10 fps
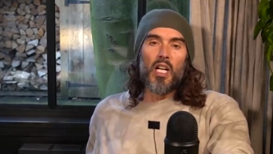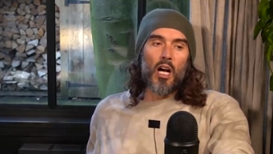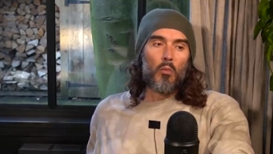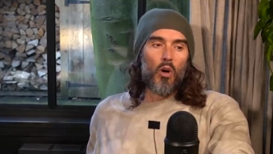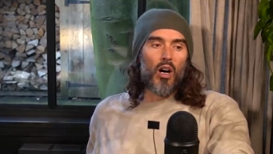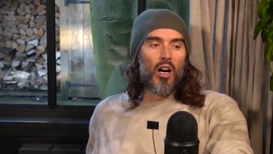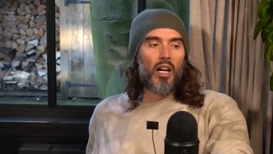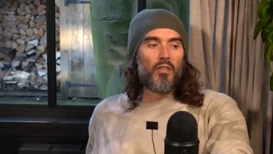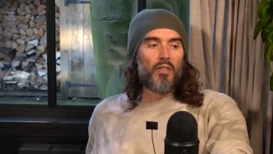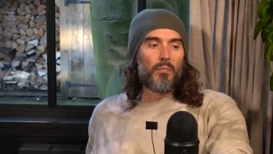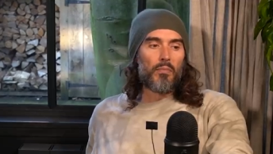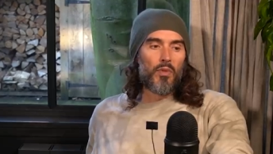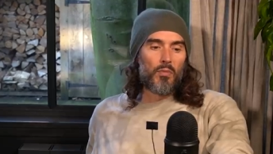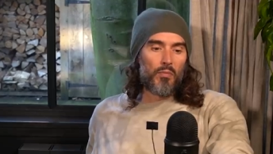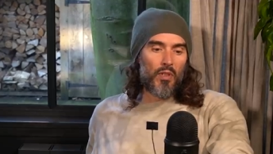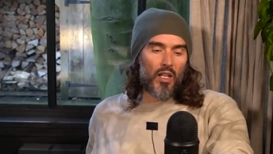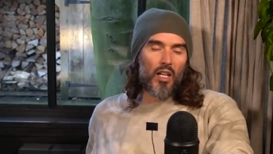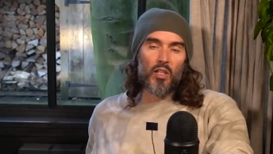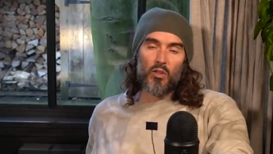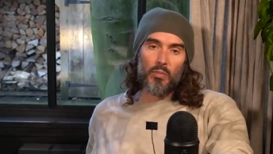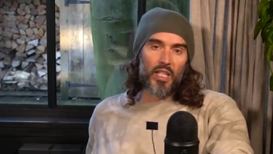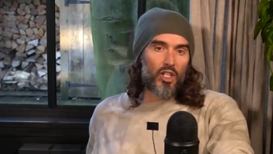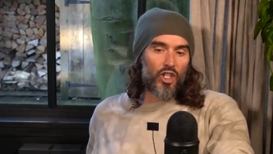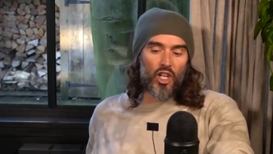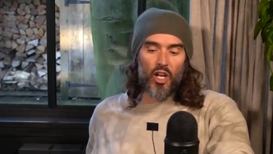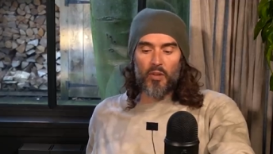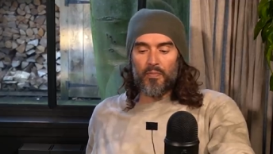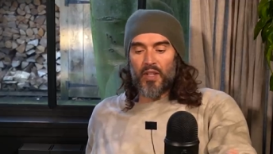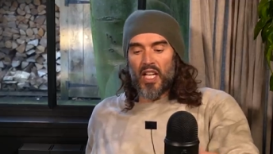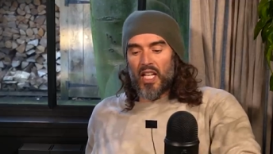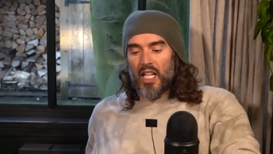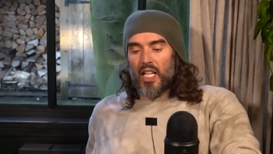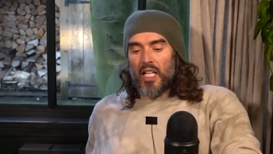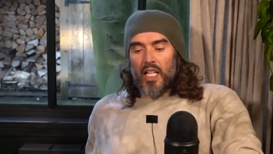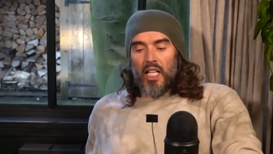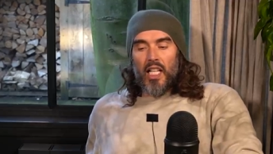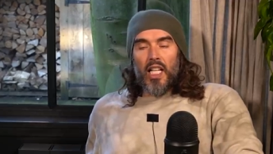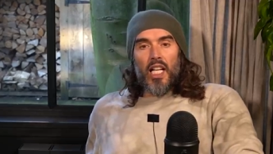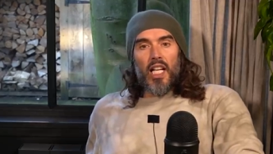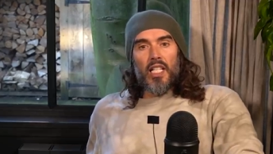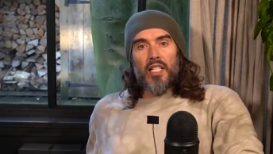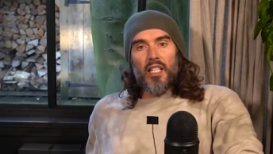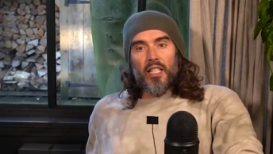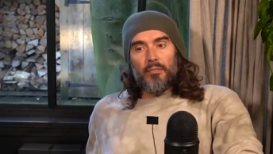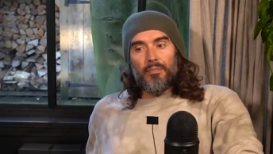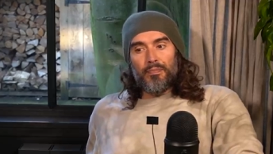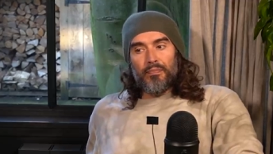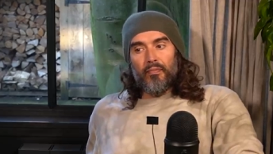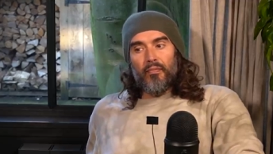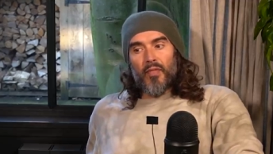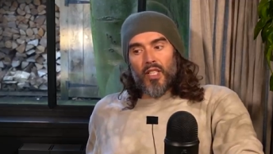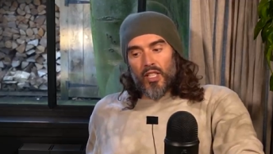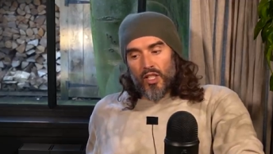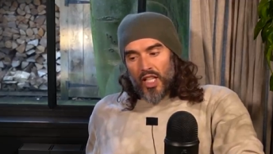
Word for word: And what I've learned or been shown is that you